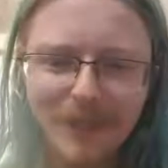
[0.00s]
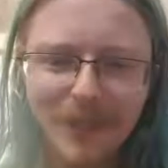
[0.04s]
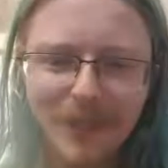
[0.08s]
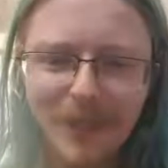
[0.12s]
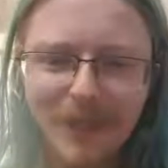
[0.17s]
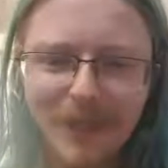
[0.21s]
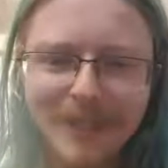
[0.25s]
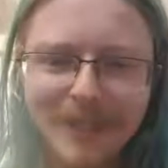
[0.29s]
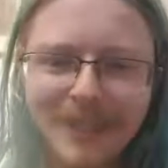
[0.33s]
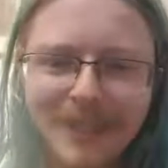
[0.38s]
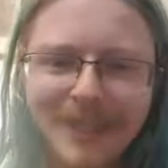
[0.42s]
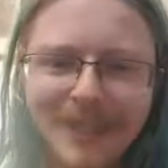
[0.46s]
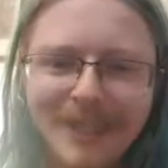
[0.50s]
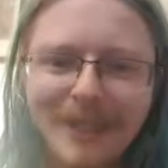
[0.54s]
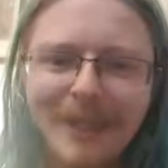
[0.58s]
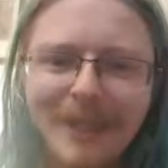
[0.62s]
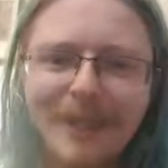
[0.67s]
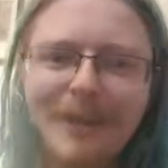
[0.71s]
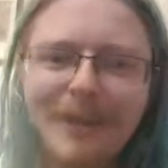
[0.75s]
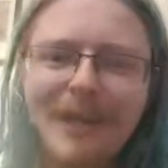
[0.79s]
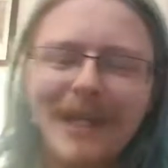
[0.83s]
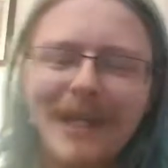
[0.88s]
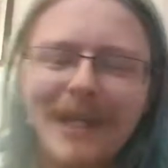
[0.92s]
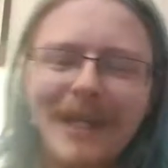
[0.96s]
not,
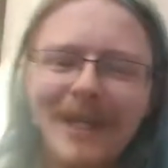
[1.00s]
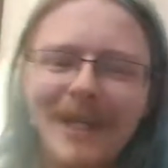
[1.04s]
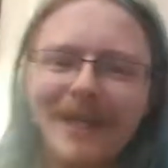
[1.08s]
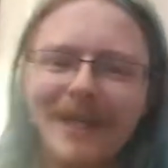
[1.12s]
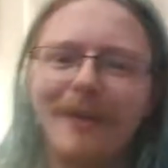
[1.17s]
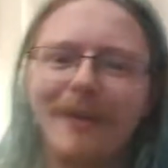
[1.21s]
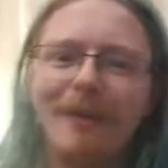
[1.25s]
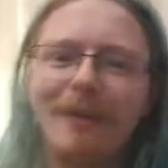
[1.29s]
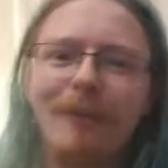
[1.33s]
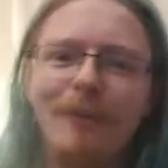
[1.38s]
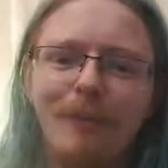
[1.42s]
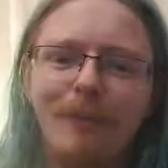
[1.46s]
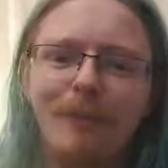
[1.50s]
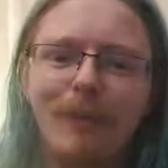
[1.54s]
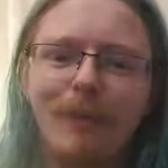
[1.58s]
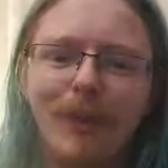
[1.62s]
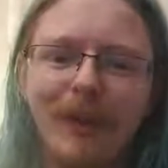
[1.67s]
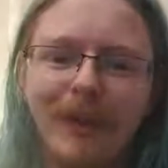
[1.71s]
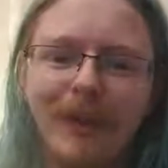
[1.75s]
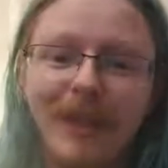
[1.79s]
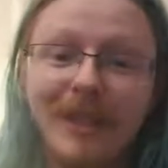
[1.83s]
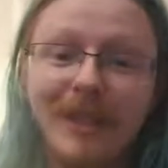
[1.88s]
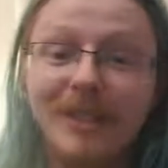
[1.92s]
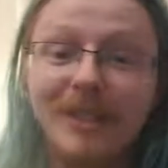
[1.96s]

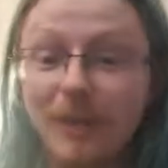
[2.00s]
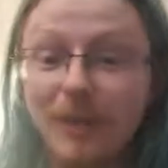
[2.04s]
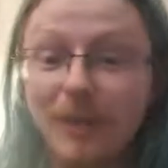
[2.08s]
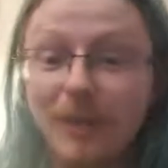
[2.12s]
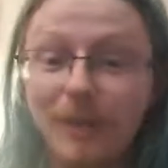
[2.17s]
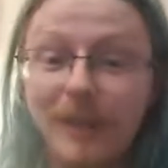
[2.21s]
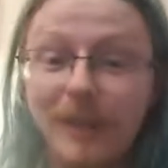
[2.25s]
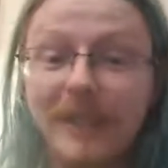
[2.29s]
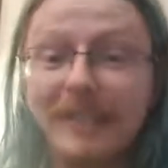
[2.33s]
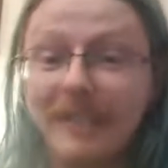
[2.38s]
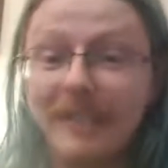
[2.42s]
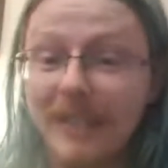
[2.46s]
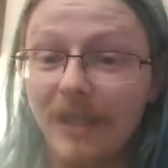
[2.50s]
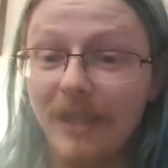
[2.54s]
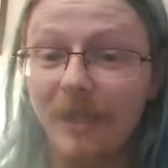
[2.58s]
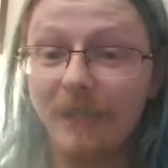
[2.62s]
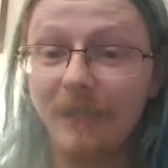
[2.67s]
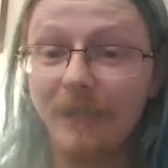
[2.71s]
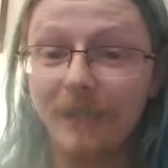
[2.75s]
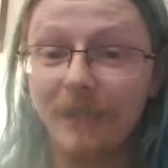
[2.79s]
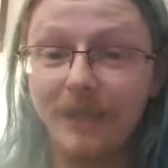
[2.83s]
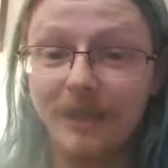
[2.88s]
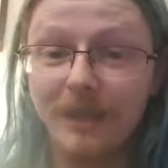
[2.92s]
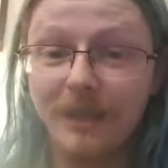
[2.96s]
but it's a good place to get a
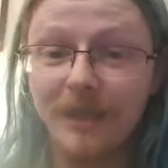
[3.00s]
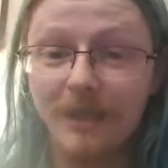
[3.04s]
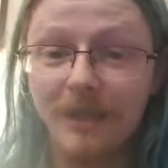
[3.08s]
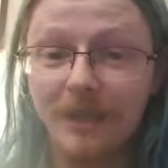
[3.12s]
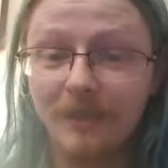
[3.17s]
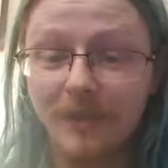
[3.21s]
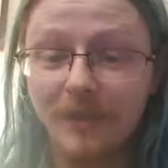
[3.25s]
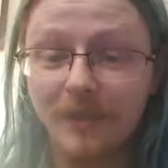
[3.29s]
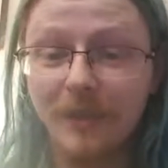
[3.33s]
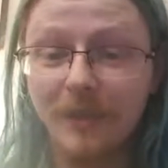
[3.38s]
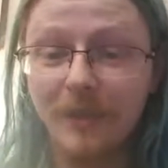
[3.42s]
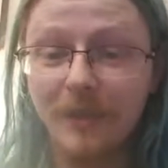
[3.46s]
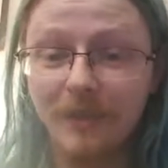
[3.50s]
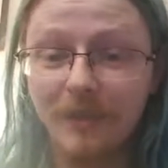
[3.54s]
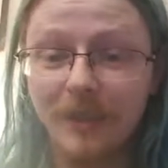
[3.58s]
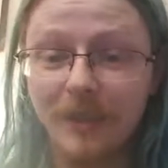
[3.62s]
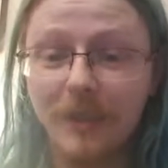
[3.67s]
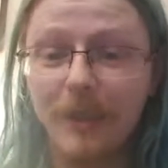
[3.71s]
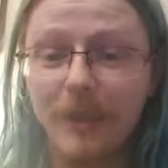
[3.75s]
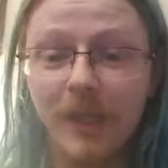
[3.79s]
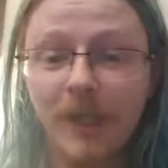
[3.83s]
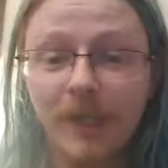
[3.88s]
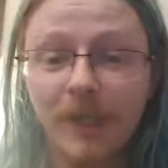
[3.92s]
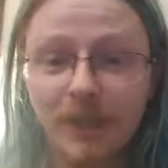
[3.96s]
lot of
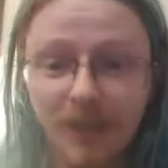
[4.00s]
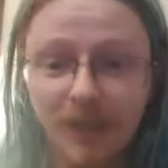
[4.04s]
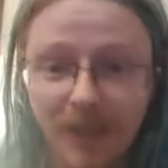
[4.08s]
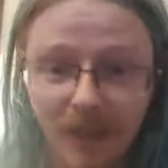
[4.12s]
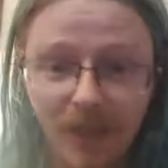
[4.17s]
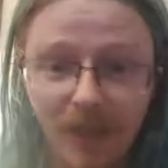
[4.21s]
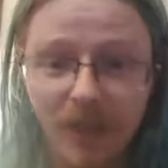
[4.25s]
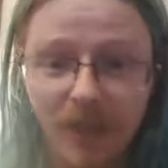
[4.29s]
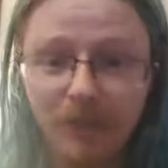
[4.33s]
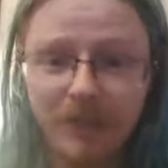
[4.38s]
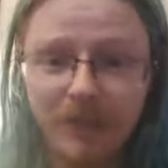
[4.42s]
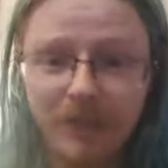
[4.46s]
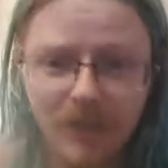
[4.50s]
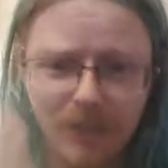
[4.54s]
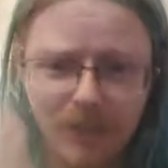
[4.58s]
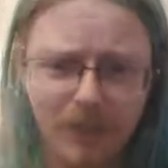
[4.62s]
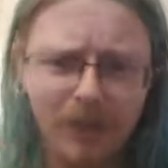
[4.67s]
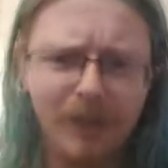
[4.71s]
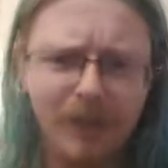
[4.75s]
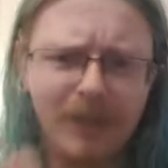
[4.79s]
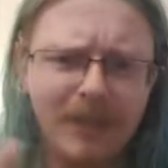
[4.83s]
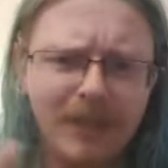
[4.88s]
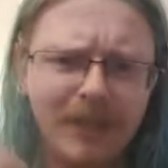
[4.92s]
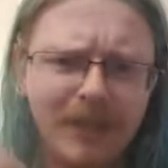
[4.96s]
experience. You'll get coverage on a
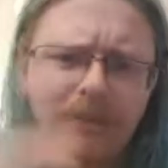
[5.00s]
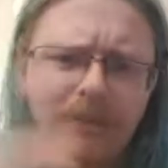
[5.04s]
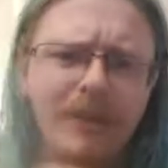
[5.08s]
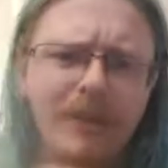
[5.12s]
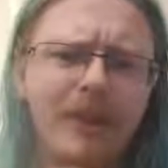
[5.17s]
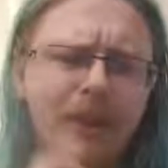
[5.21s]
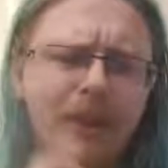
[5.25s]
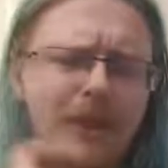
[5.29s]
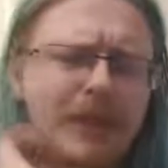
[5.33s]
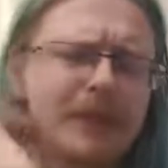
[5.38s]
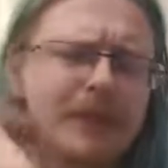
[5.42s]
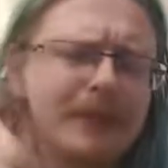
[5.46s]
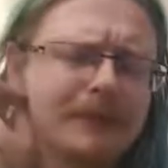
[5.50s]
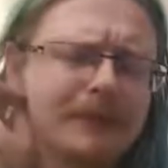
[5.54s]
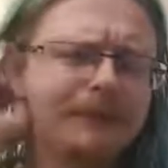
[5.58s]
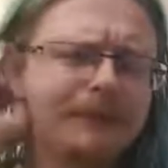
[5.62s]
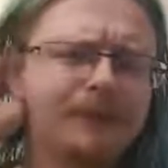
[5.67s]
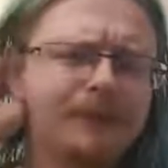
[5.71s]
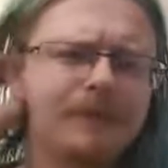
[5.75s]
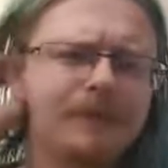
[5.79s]
lot of different things.